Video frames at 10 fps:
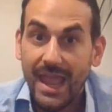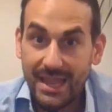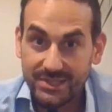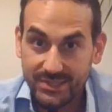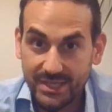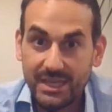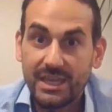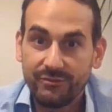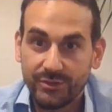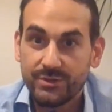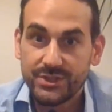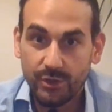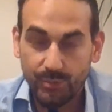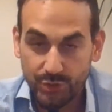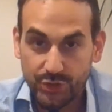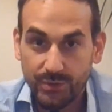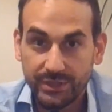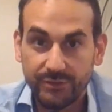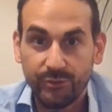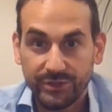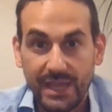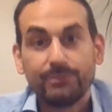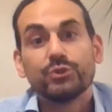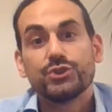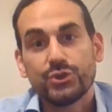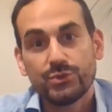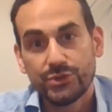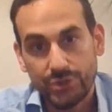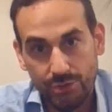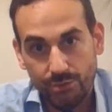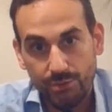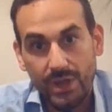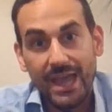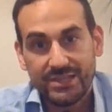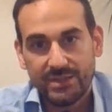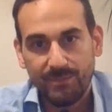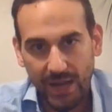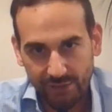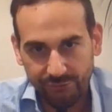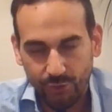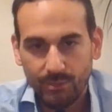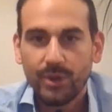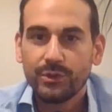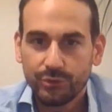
and see if there is an opportunity for them to choose you as the platform